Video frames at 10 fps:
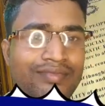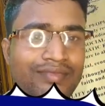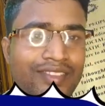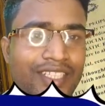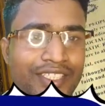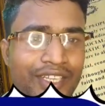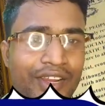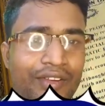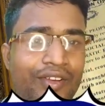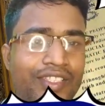This
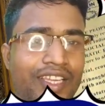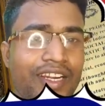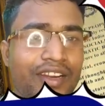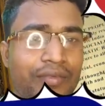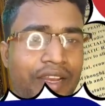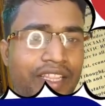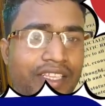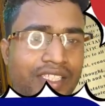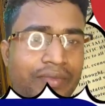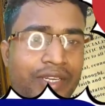schedule was added by the
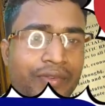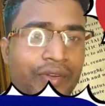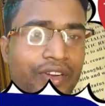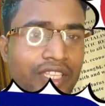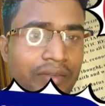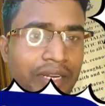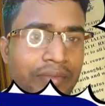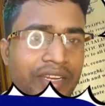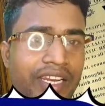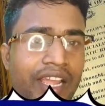74th
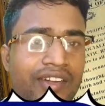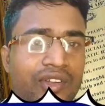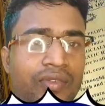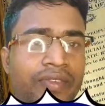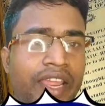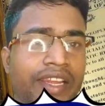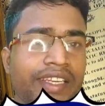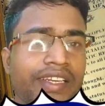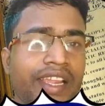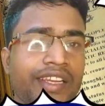Amendment Act of
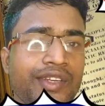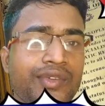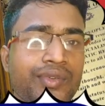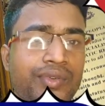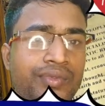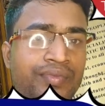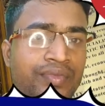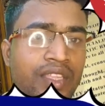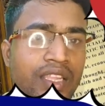1992.